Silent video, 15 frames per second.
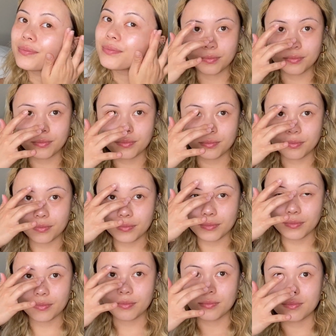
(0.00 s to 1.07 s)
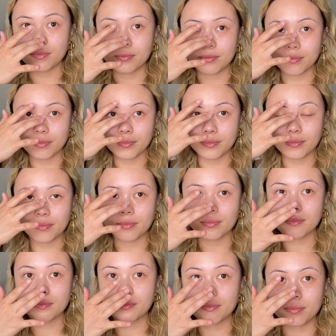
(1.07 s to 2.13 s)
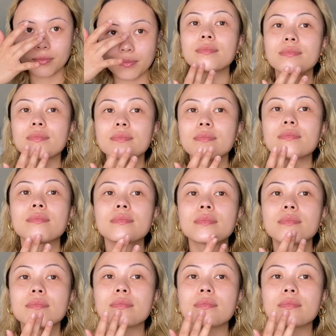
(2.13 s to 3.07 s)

Like, it is a staple in every makeup artist's kit.